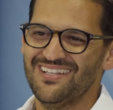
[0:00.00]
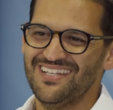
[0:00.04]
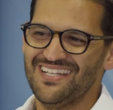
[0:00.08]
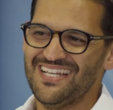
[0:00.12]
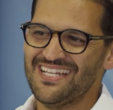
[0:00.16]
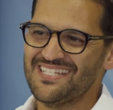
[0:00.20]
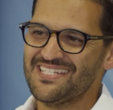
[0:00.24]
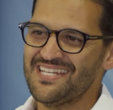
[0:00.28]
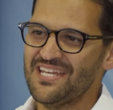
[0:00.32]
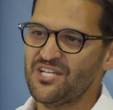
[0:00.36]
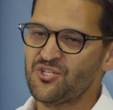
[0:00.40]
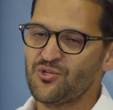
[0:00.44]

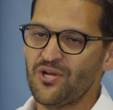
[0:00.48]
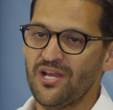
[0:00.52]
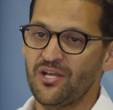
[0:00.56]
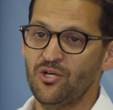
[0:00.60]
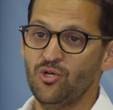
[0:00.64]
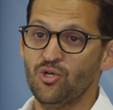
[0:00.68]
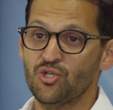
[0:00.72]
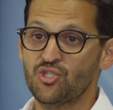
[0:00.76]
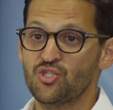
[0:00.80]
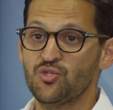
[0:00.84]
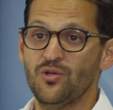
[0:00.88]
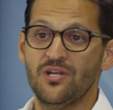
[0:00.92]
let's say, trying
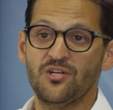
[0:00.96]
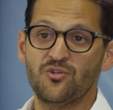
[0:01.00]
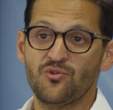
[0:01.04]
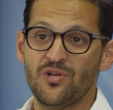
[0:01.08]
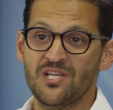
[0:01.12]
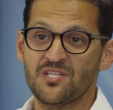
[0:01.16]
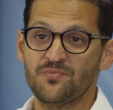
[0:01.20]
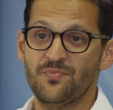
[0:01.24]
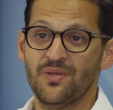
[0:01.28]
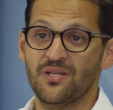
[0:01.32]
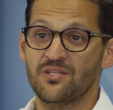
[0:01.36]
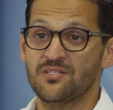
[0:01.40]
not to
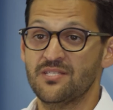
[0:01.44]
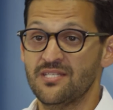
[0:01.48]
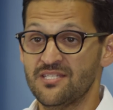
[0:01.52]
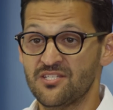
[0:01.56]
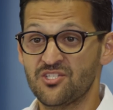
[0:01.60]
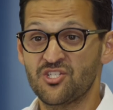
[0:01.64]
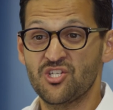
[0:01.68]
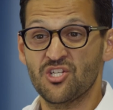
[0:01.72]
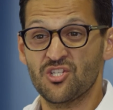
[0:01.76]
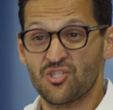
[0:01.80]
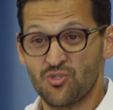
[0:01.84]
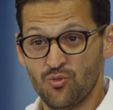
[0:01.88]
address because it's
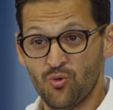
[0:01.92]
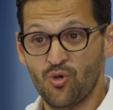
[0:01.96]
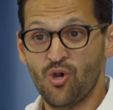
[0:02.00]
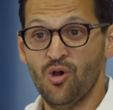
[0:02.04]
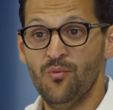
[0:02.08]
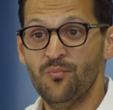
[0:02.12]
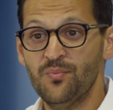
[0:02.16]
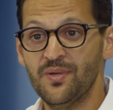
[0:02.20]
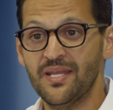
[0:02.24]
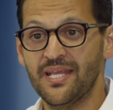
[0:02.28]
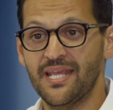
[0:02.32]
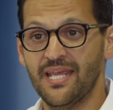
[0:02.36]
just too
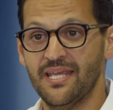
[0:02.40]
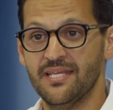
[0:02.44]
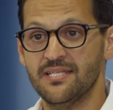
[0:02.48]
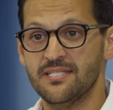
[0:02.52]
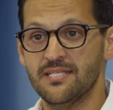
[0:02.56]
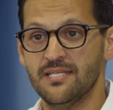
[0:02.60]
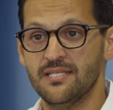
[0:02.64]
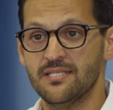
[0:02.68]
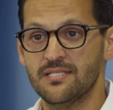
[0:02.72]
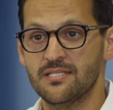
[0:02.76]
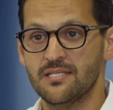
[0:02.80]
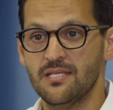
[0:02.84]

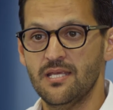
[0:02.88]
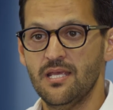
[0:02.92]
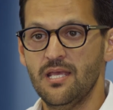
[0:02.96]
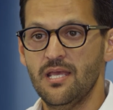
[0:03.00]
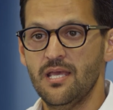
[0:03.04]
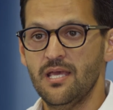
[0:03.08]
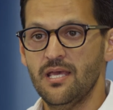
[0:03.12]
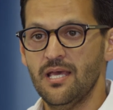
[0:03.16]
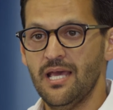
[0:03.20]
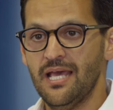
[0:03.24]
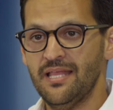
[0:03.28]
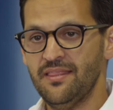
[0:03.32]
complicated.
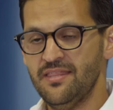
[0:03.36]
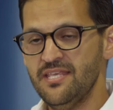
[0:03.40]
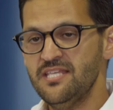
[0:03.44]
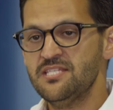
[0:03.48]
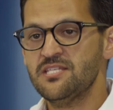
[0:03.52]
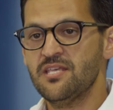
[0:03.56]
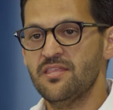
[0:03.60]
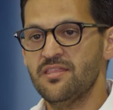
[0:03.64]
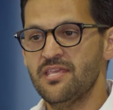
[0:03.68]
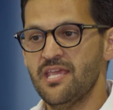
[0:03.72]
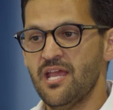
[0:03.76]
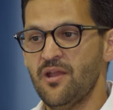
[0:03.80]
And
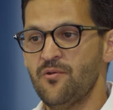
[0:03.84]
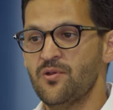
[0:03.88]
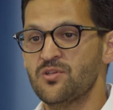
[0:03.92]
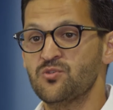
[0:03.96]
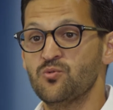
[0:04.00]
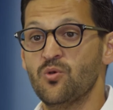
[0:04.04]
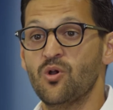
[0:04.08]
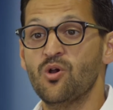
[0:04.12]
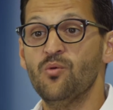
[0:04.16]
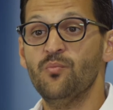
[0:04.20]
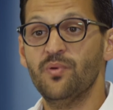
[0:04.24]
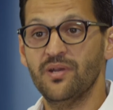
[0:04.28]
these are the areas
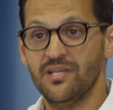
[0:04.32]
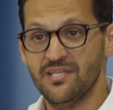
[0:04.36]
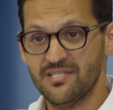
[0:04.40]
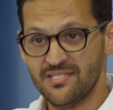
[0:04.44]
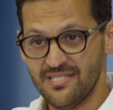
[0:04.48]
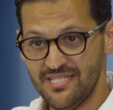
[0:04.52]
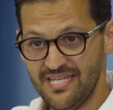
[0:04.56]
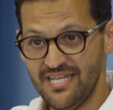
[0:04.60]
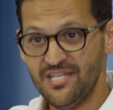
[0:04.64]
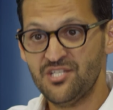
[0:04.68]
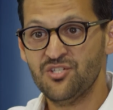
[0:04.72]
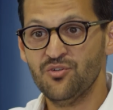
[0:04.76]
where companies
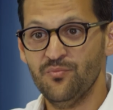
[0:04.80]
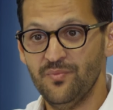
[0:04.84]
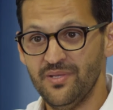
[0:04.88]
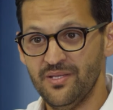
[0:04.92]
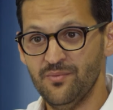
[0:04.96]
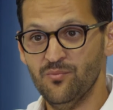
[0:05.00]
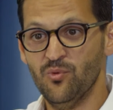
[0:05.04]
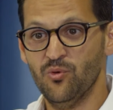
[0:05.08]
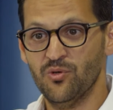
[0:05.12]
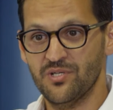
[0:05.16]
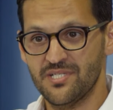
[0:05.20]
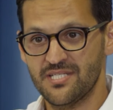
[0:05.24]
need to be
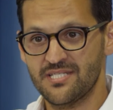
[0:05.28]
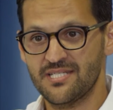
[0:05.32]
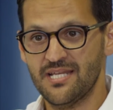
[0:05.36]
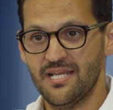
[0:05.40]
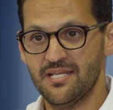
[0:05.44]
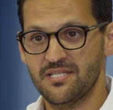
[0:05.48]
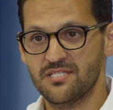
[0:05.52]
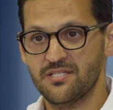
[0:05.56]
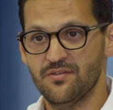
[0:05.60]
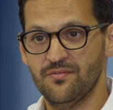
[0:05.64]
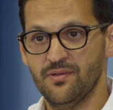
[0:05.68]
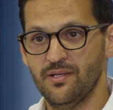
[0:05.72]
more
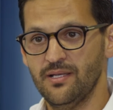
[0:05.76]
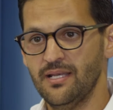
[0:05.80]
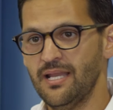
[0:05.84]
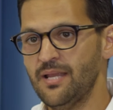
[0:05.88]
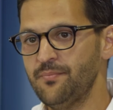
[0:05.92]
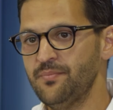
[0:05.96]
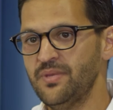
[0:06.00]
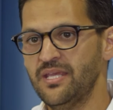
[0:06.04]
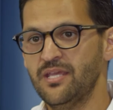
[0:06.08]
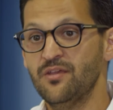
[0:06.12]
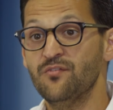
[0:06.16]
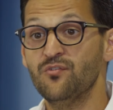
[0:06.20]
decisive. And
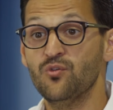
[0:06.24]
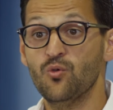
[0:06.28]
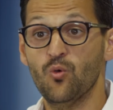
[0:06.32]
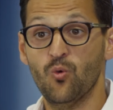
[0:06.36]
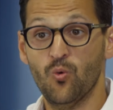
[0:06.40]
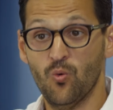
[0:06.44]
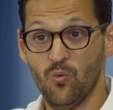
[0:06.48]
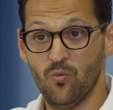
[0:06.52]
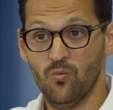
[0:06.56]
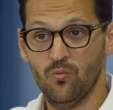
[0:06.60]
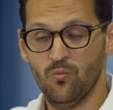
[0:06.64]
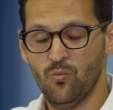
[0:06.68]
let me give
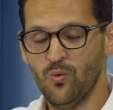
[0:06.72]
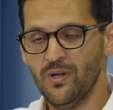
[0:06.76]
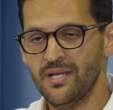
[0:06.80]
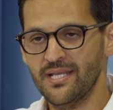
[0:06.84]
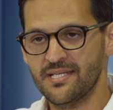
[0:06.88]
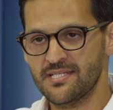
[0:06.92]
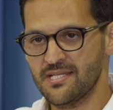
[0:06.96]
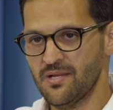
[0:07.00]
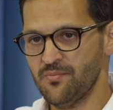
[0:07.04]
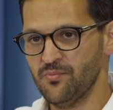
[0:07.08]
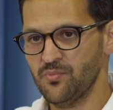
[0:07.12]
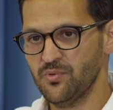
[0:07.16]
you one
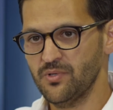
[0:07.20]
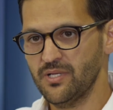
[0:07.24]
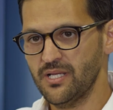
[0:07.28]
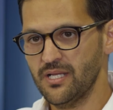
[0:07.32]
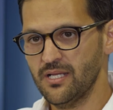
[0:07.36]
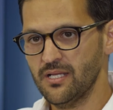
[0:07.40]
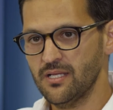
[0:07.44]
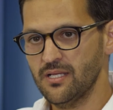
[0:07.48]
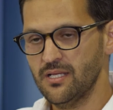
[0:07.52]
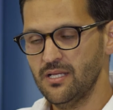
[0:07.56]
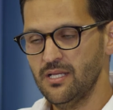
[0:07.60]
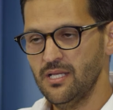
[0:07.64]
example.
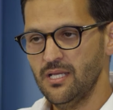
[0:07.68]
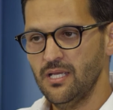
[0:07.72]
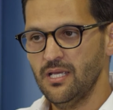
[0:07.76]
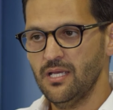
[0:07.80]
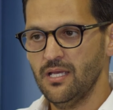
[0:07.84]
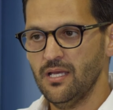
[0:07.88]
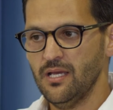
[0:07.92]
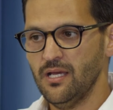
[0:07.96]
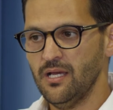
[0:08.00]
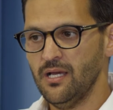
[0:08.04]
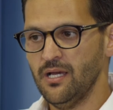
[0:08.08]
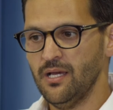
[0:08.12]

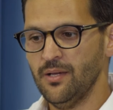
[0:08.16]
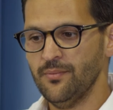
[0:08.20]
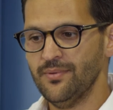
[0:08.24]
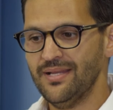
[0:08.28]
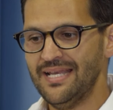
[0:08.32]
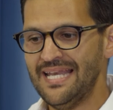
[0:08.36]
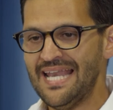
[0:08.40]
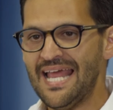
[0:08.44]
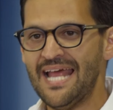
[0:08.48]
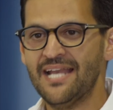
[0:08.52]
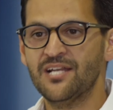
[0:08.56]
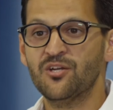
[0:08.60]
Yeah?
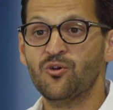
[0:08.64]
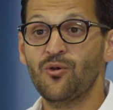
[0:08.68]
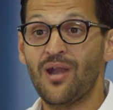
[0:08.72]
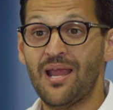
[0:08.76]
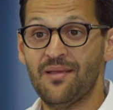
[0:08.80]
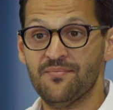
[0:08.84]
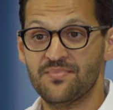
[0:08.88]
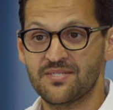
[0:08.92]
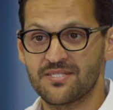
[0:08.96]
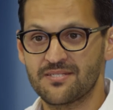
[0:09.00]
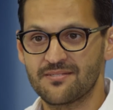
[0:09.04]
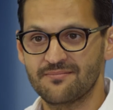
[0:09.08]
Land
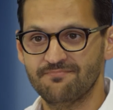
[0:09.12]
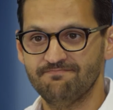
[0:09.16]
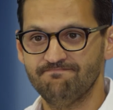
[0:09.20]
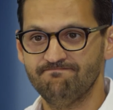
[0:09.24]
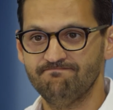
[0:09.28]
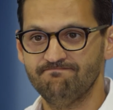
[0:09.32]
grabs.